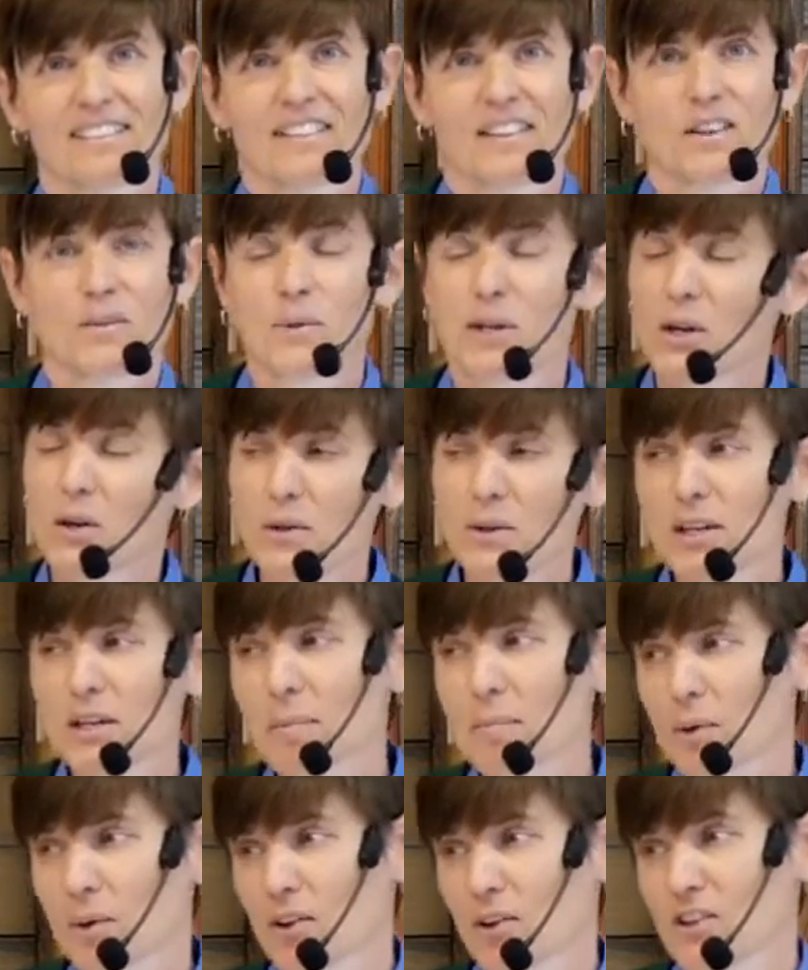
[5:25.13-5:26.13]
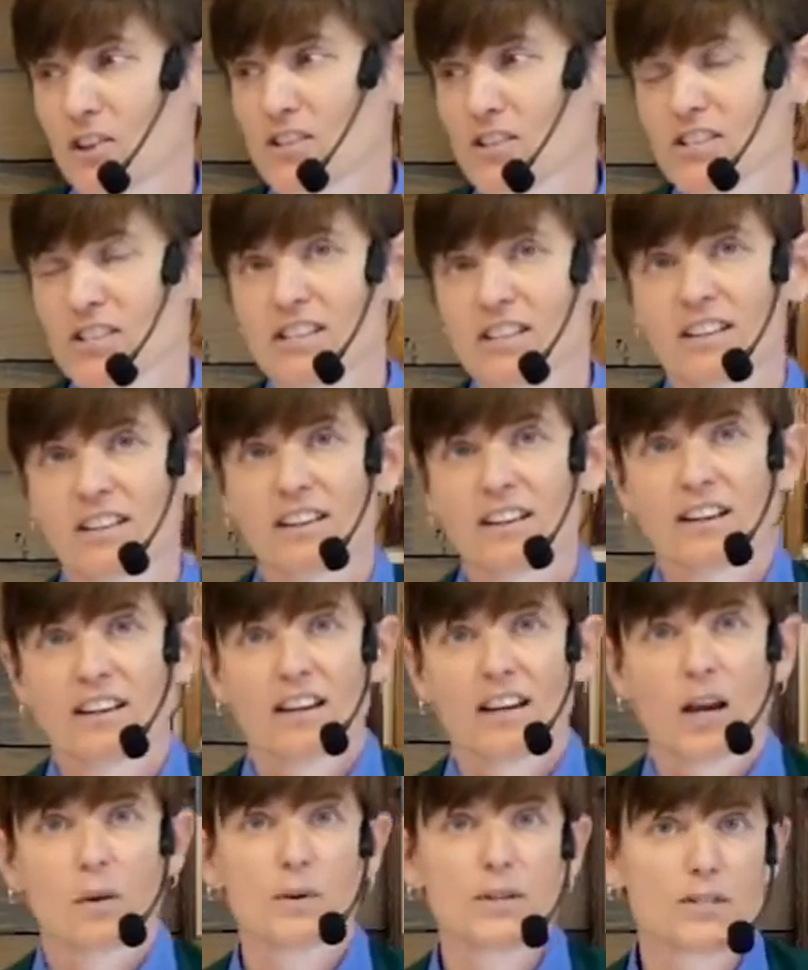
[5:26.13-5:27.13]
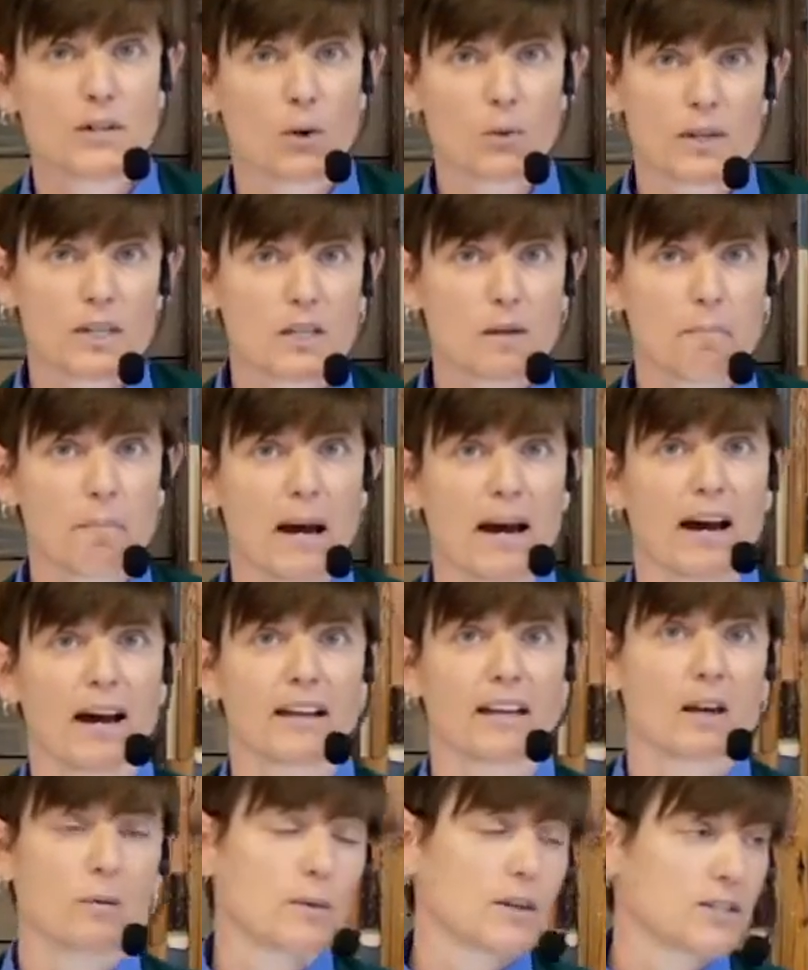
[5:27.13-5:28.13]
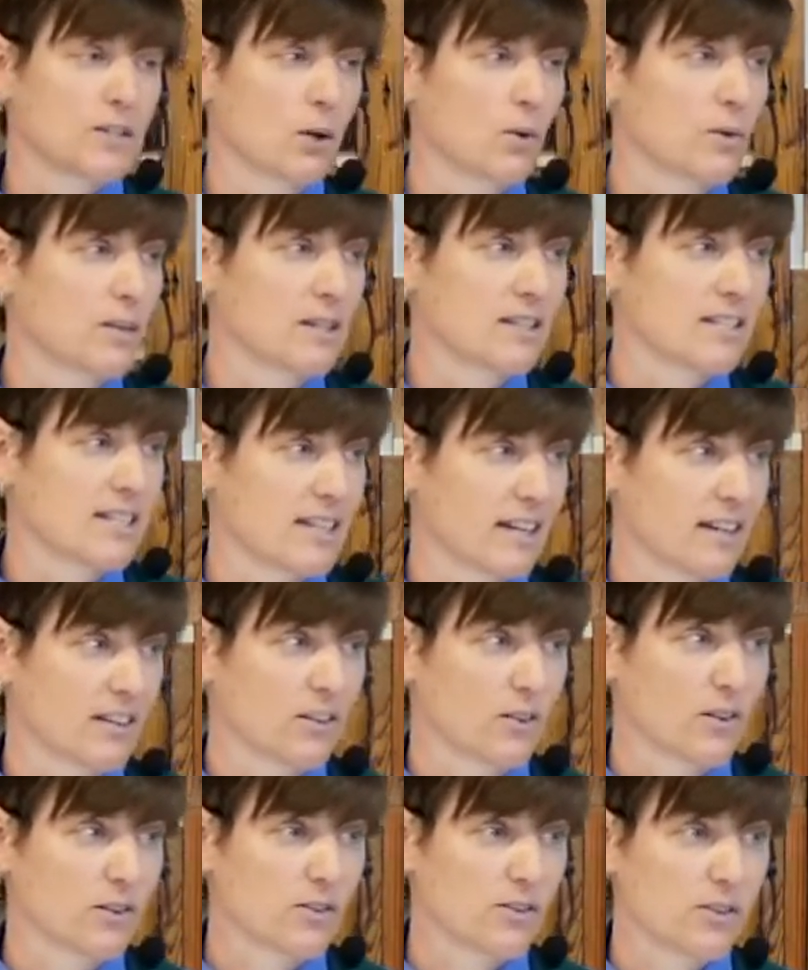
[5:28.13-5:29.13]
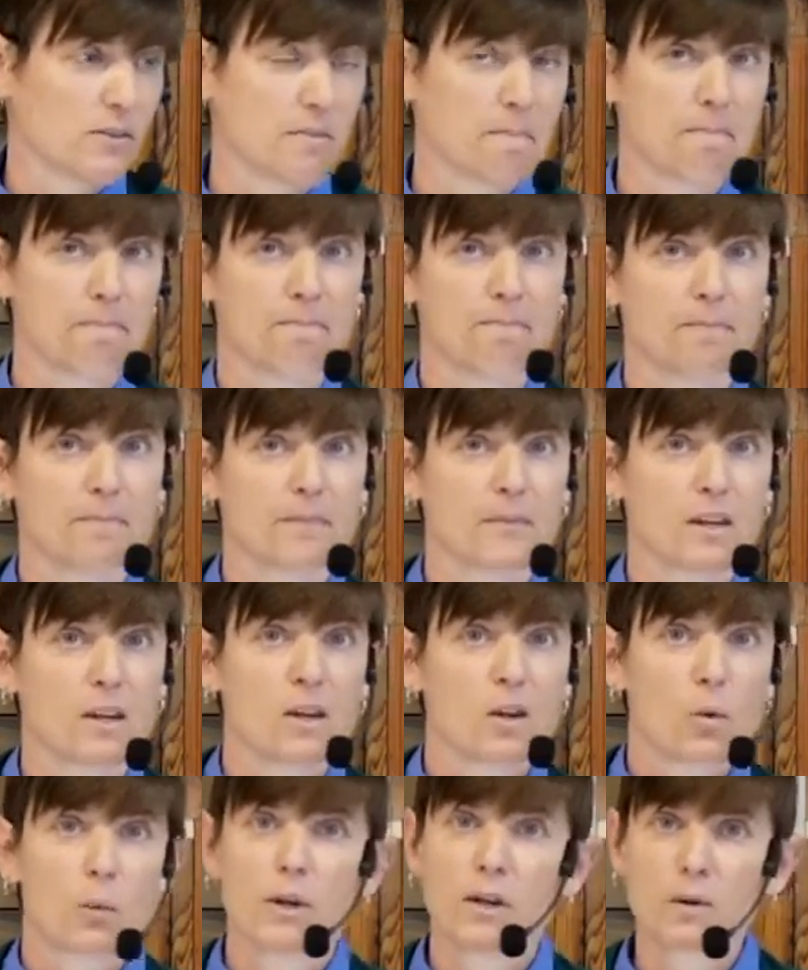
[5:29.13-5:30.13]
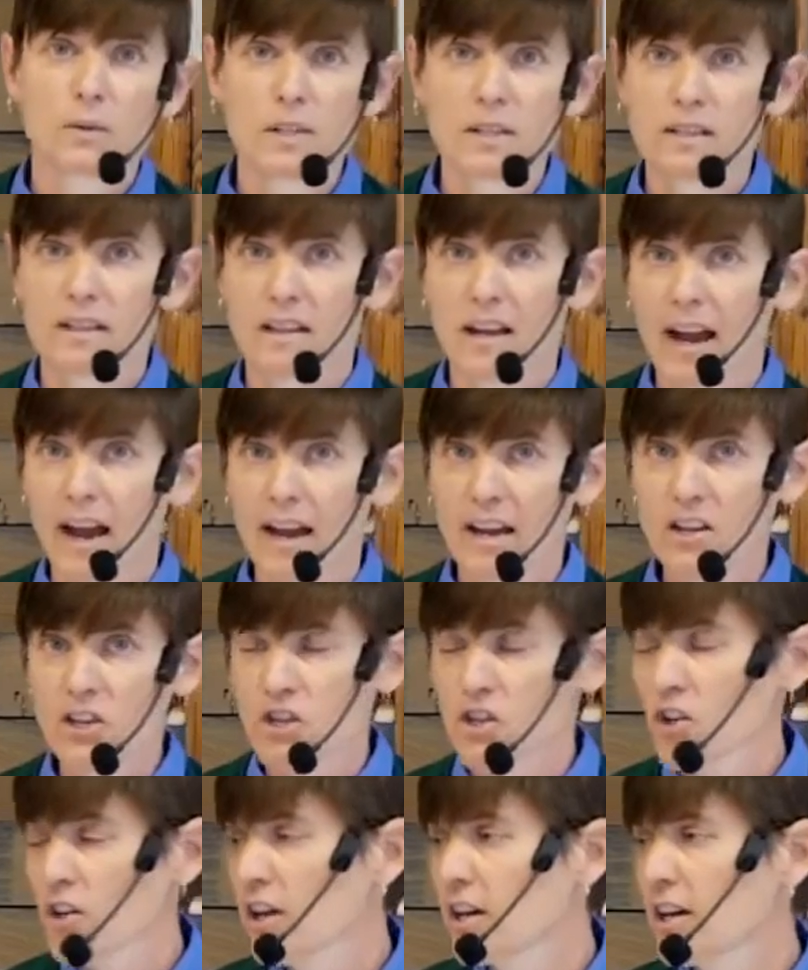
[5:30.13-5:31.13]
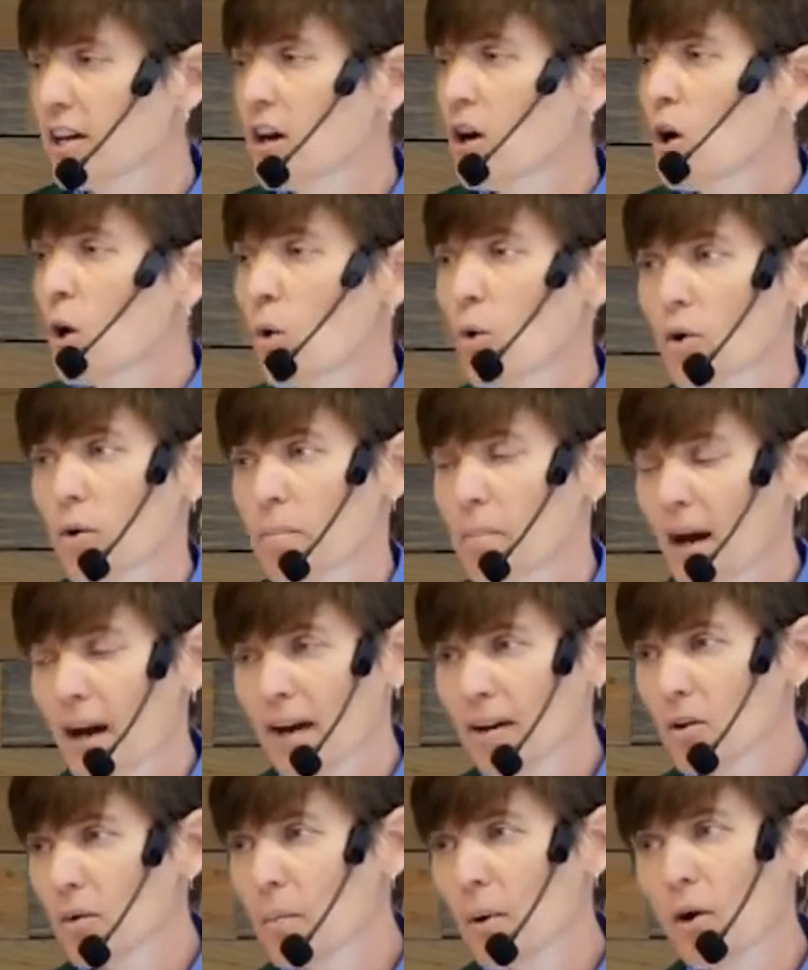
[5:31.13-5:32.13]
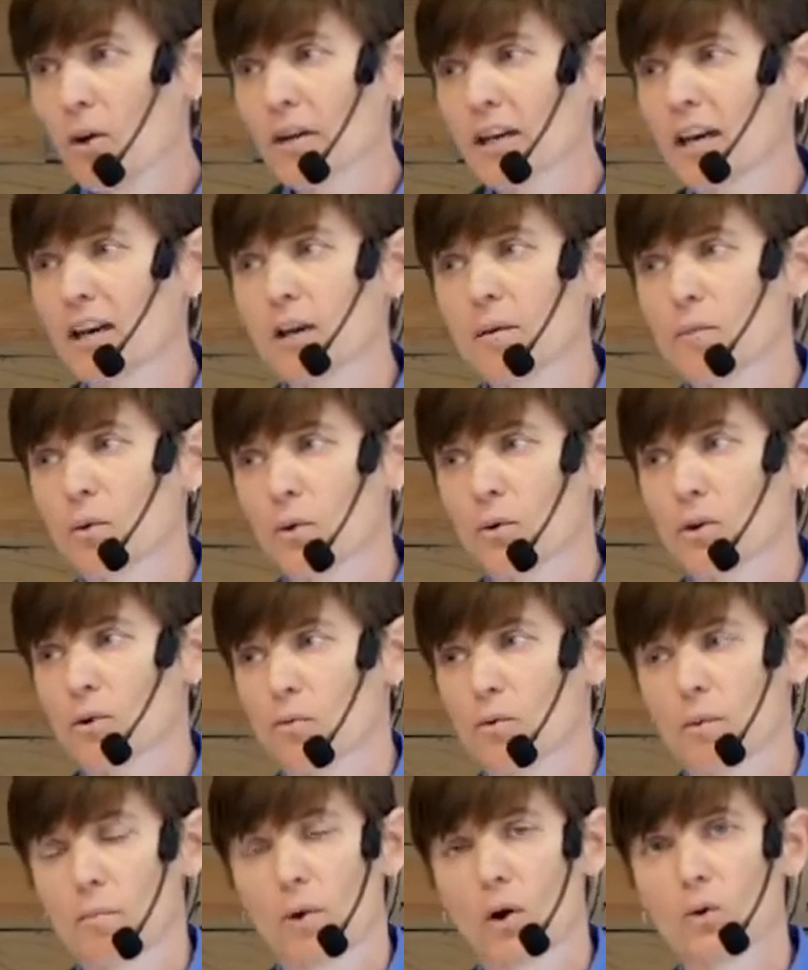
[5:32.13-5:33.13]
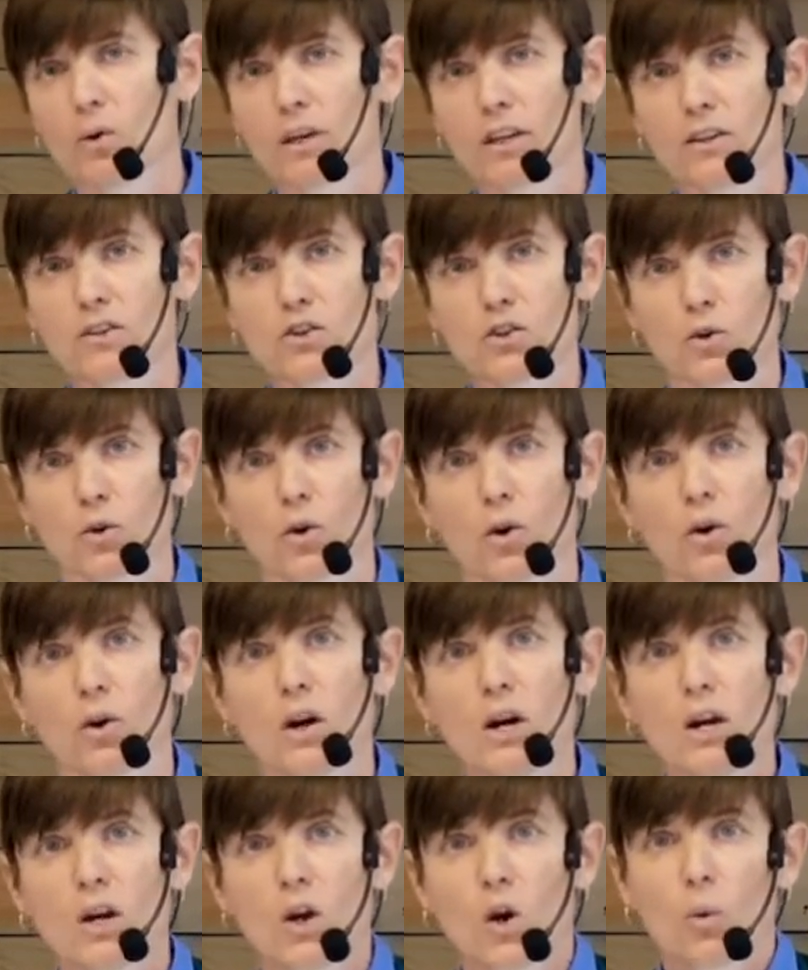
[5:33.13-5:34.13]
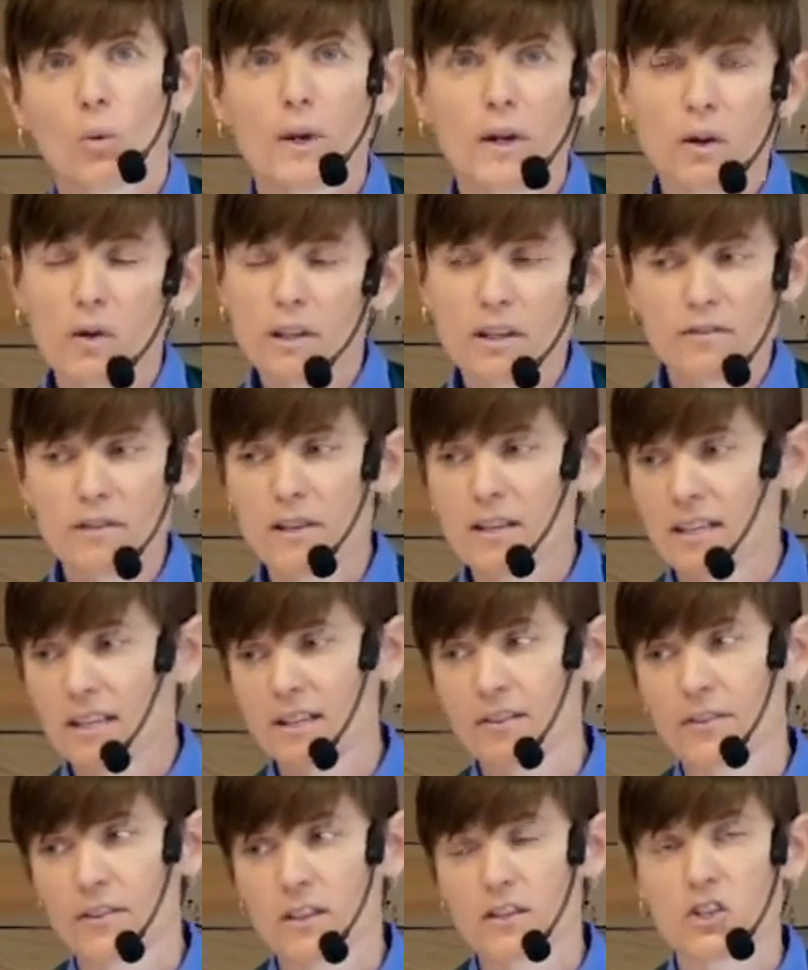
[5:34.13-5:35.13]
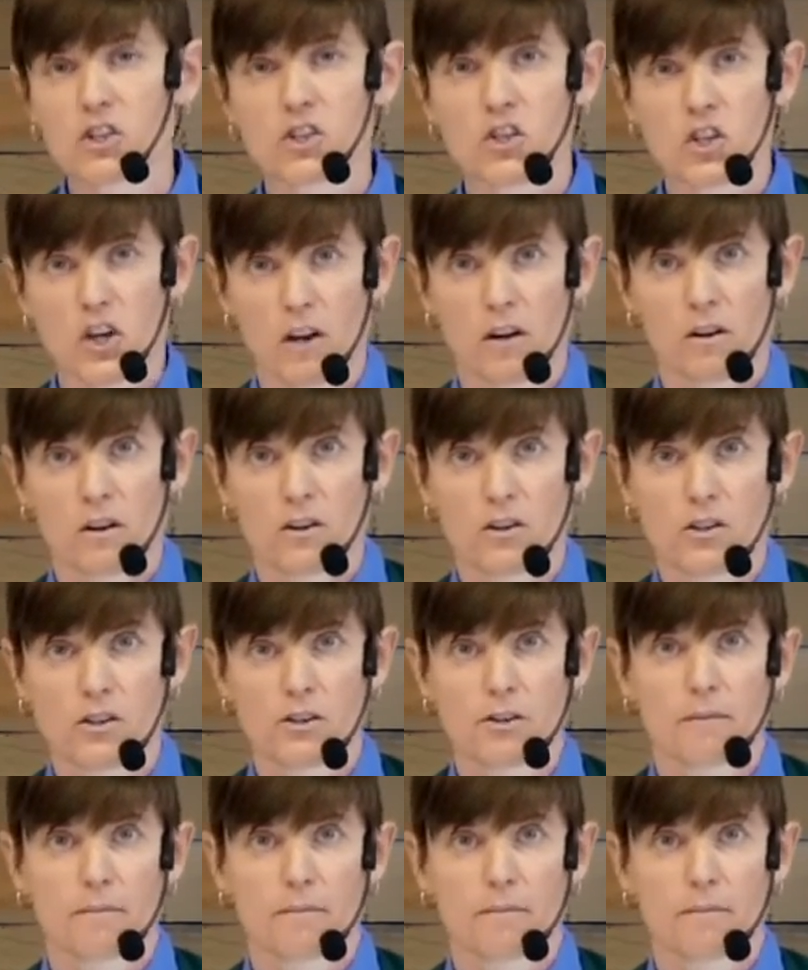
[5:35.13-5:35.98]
we don't need a purse, and we don't need a bag, and we don't need sandals. We don't need an ashtray or a paddleball game or a remote control. We don't even need these chairs.